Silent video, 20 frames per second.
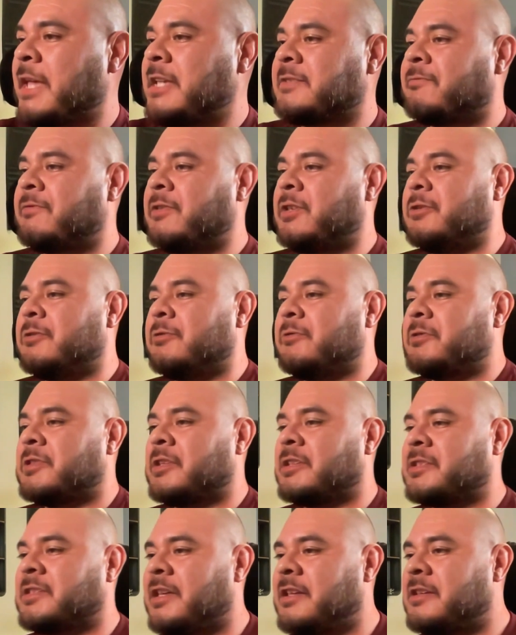Views
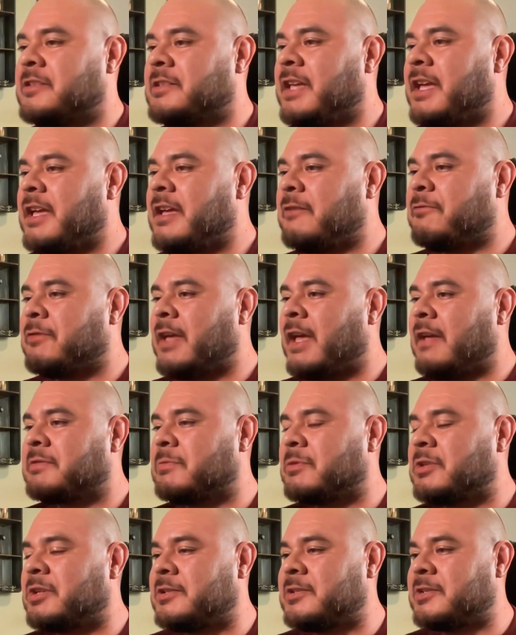says, yeah, if you have some
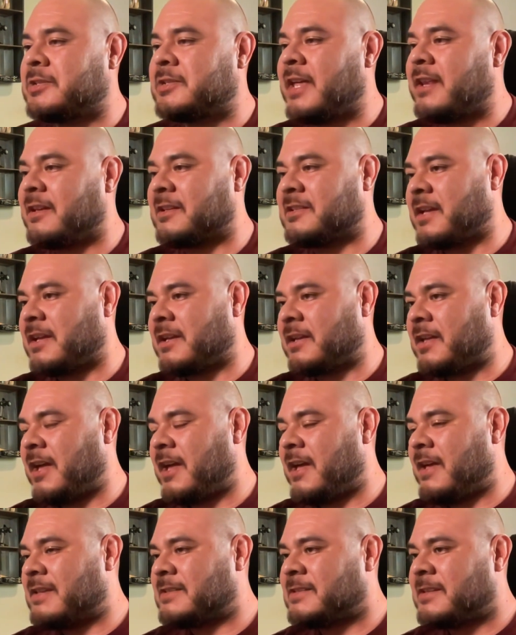good genetics, I
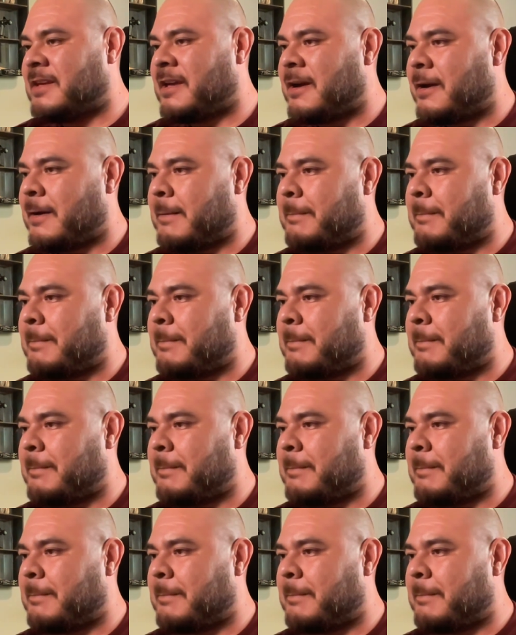guess, yeah.